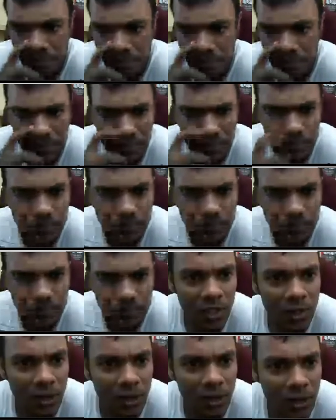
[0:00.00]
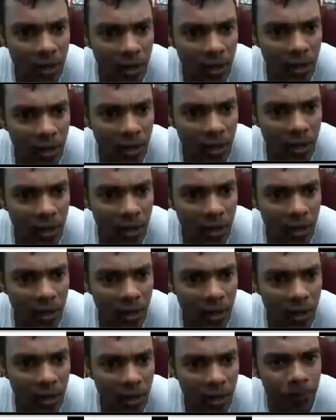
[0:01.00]
in Facebook.
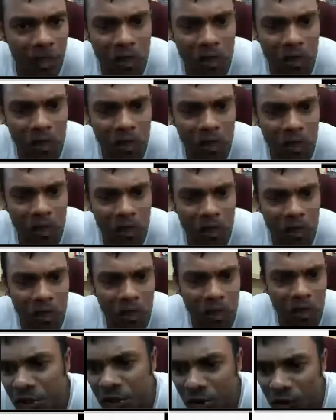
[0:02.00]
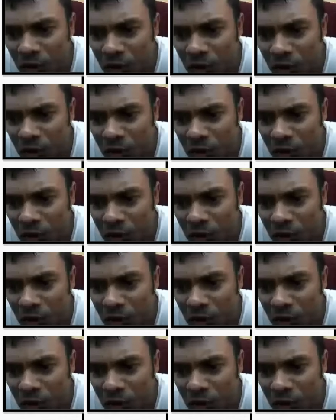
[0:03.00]
So instead of typing